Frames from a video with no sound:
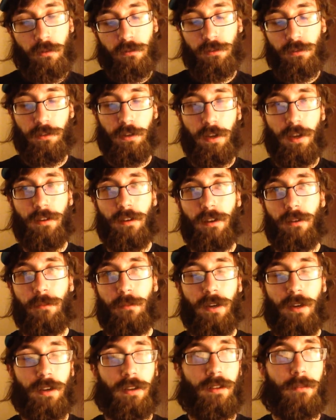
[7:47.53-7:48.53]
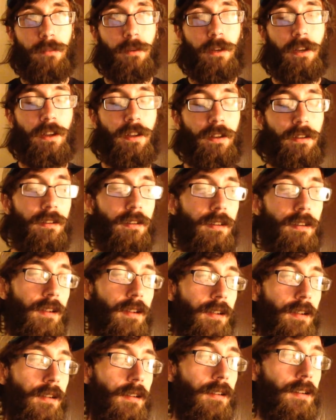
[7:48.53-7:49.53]
So yeah, not buying them again.
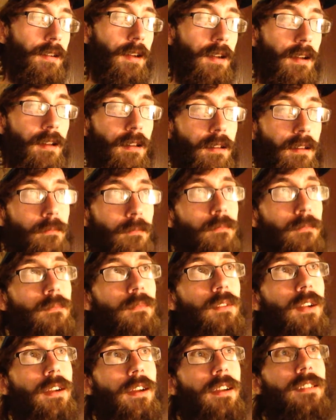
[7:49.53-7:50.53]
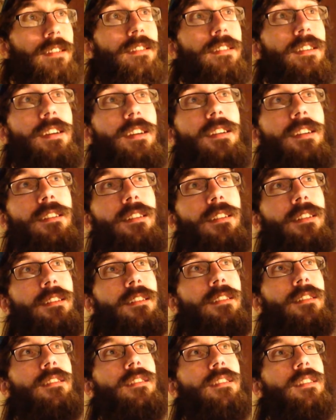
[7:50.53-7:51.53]
Like I said,
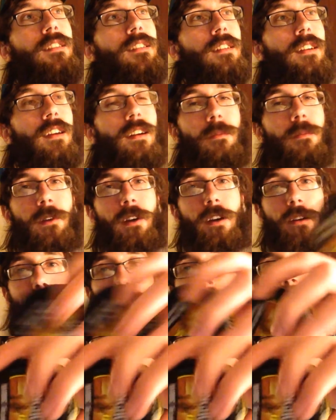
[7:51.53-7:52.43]
coming up